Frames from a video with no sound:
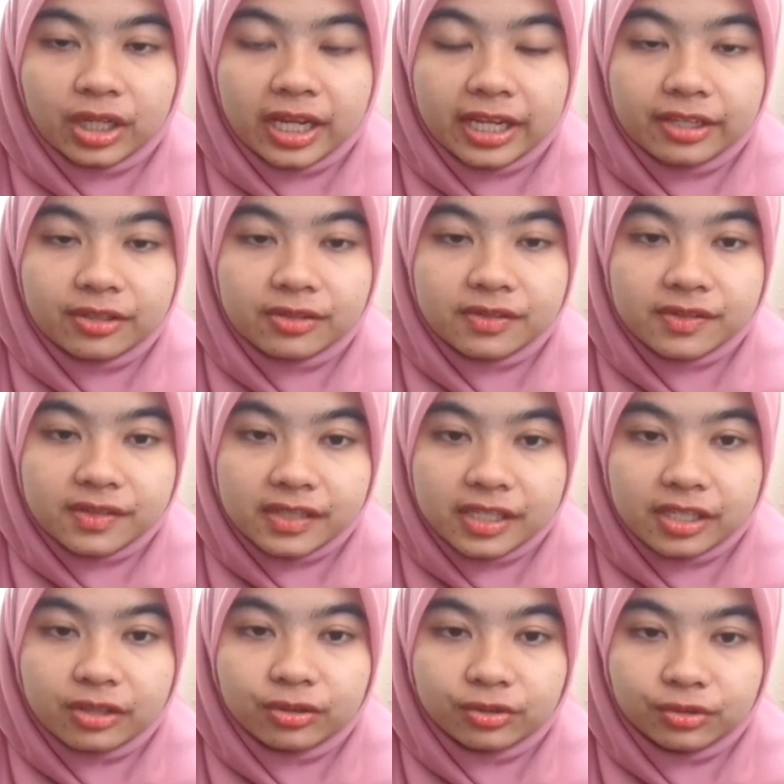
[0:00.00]

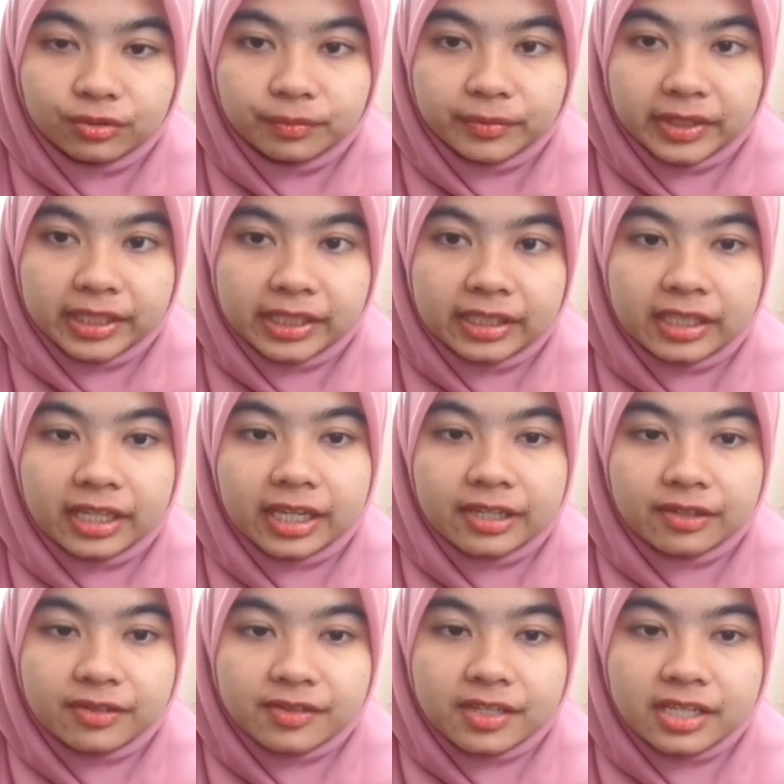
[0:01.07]
hydroxyl group in the
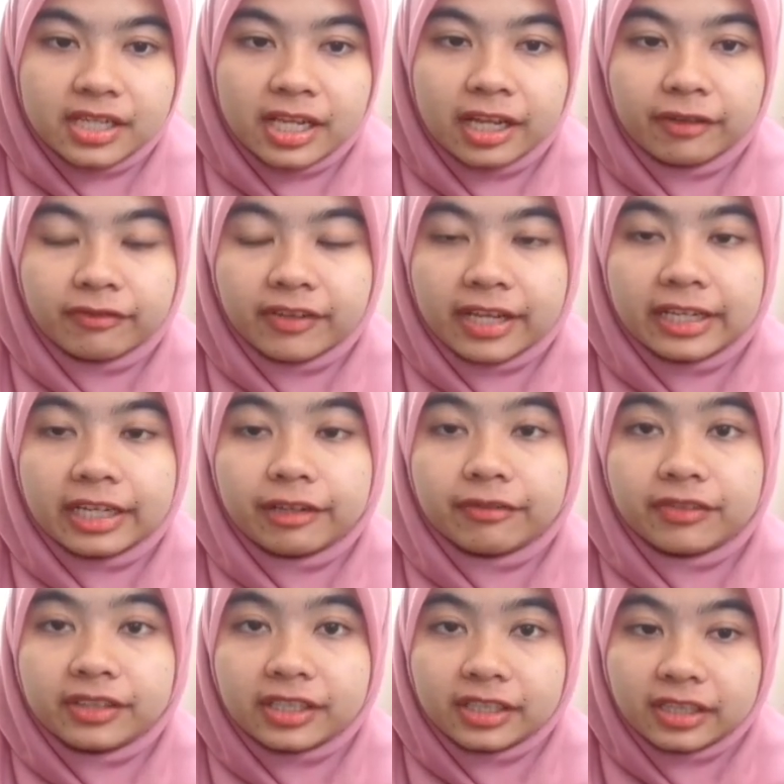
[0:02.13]
hydrogel have an
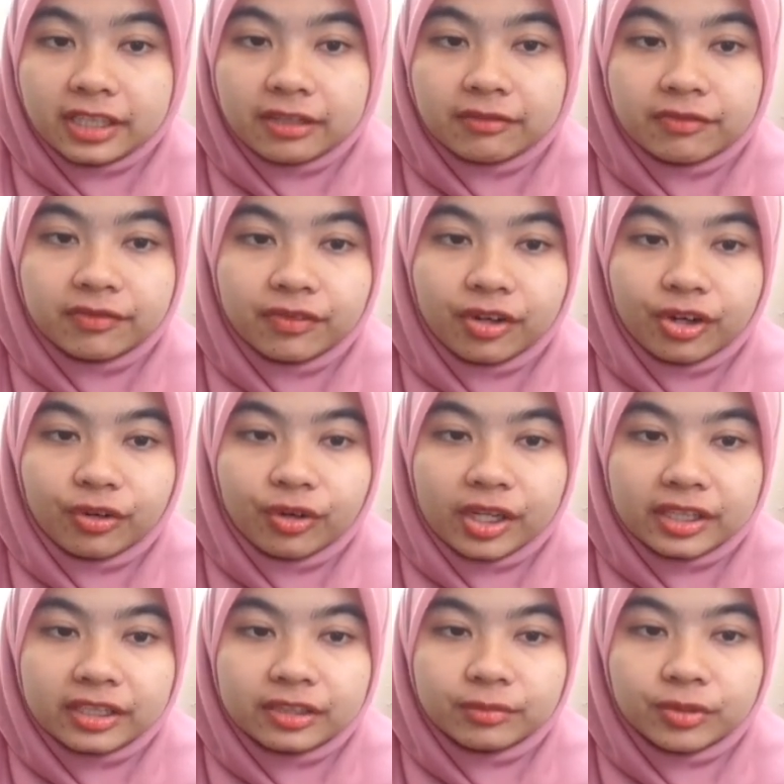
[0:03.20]
affinity for
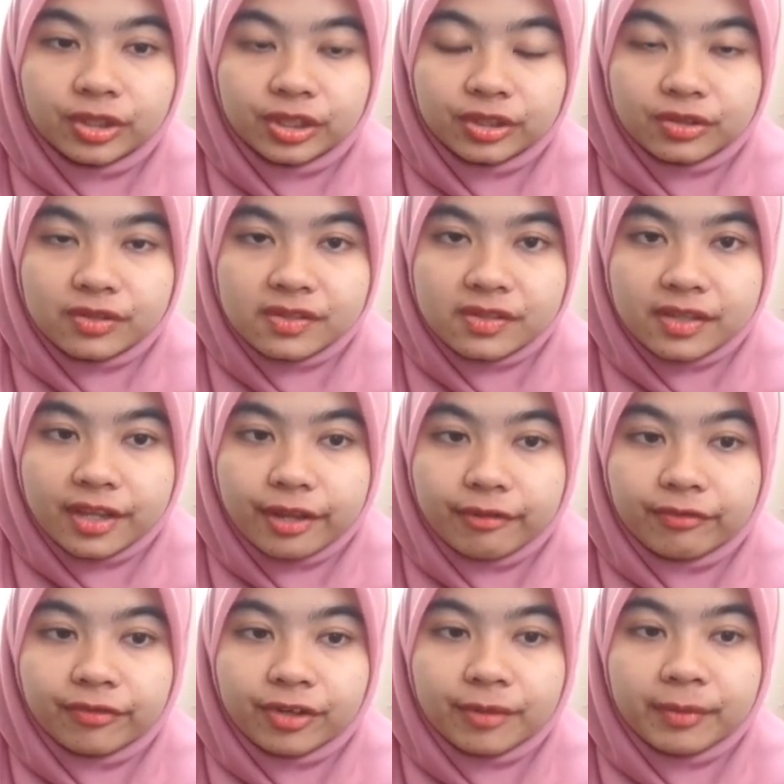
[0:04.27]
water molecules and
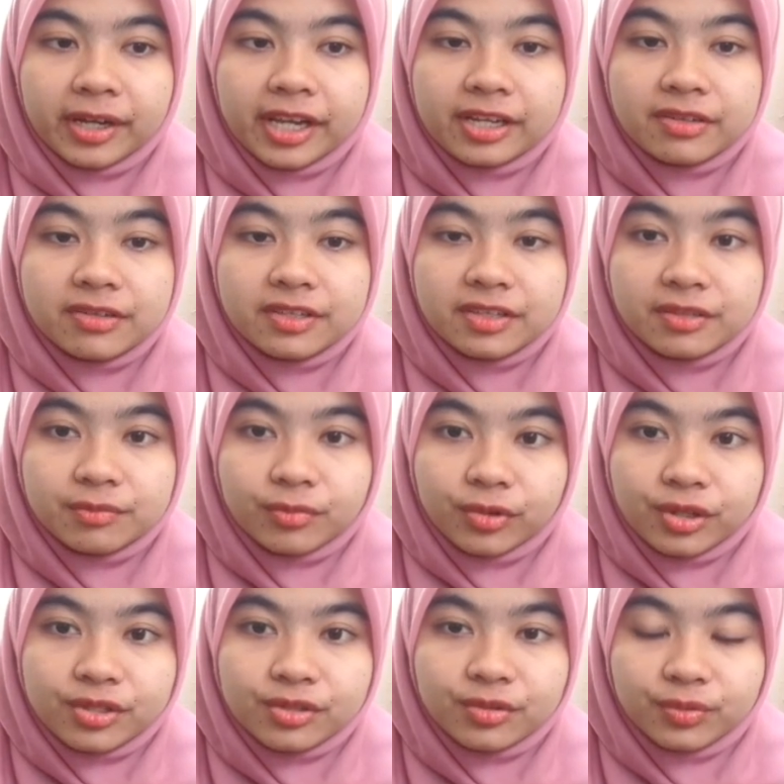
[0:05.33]
form hydrogen
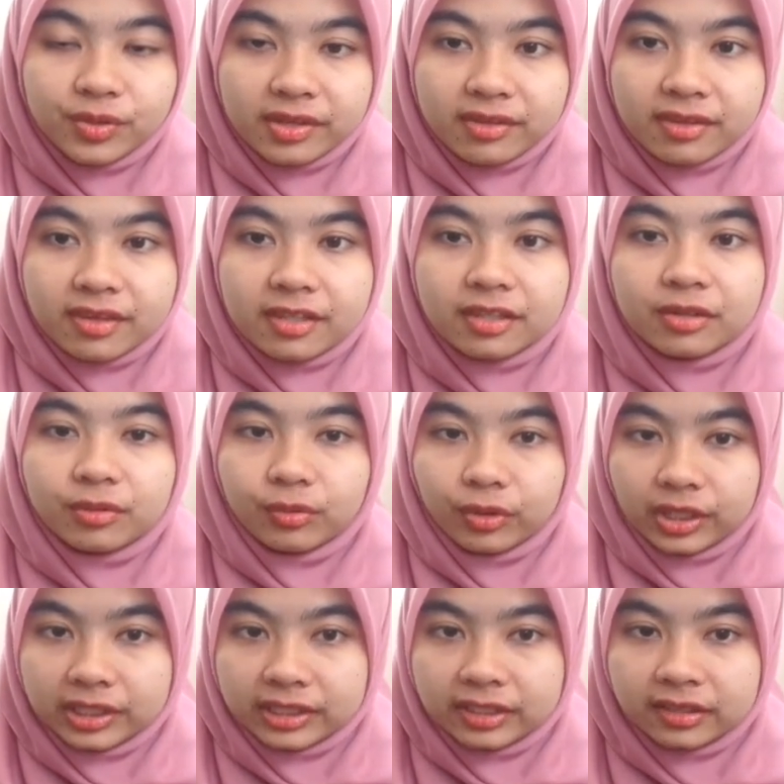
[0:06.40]
bonds with the
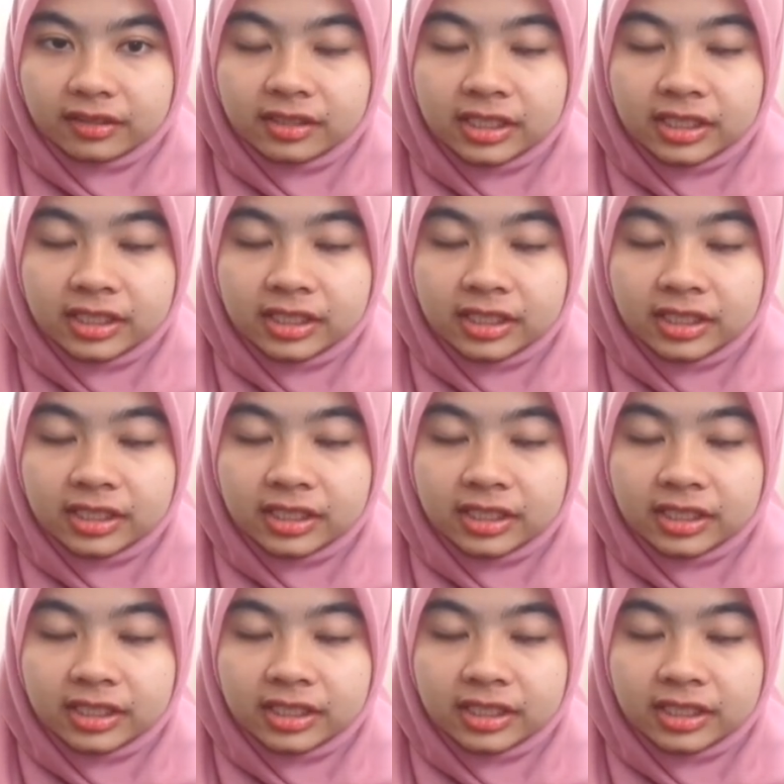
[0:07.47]
water.